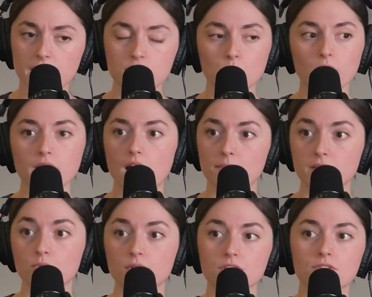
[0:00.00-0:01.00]
it's more common
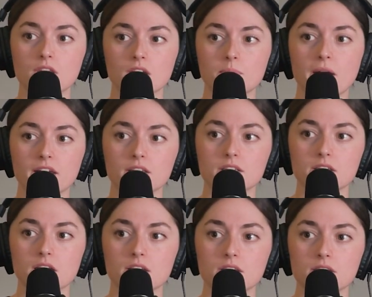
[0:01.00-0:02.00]
than what you think back in the
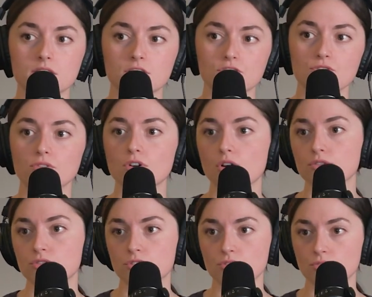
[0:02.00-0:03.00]
States. Because you'll go
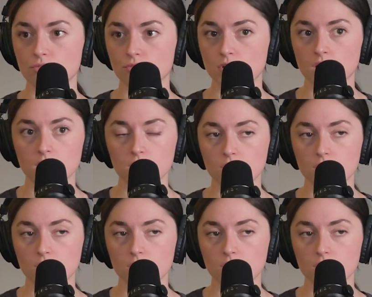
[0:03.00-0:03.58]
to, you